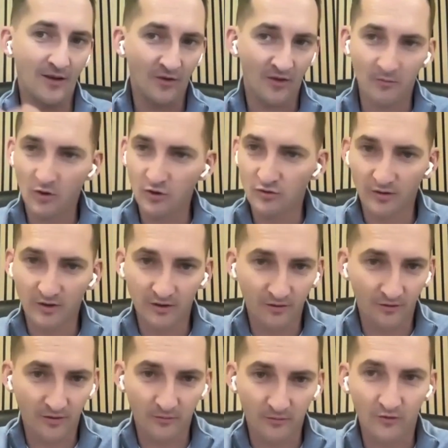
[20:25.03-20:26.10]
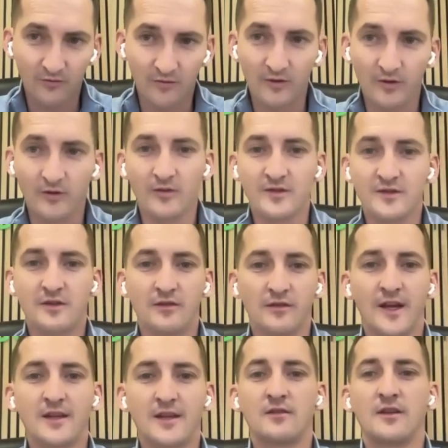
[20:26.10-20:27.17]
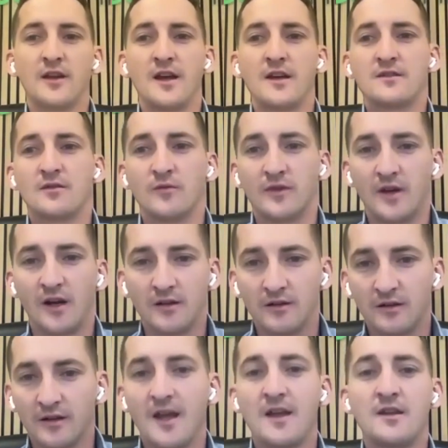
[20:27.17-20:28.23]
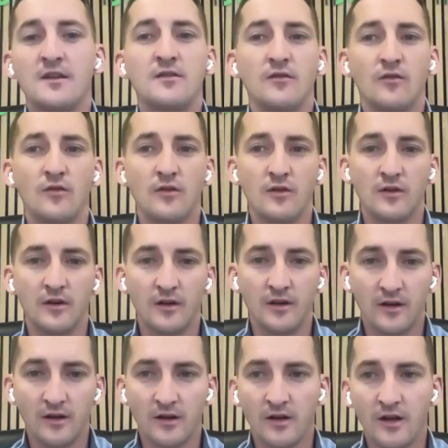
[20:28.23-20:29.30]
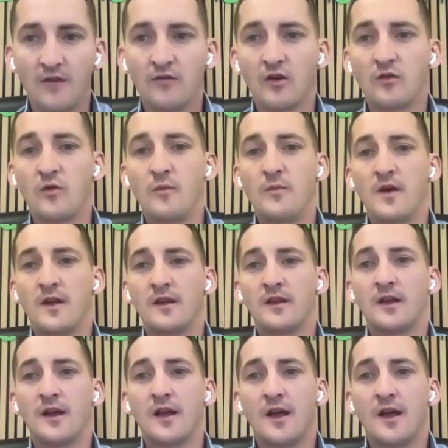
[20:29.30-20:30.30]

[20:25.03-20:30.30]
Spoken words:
The majority of the portfolio is collateralized with either land or heavy equipment.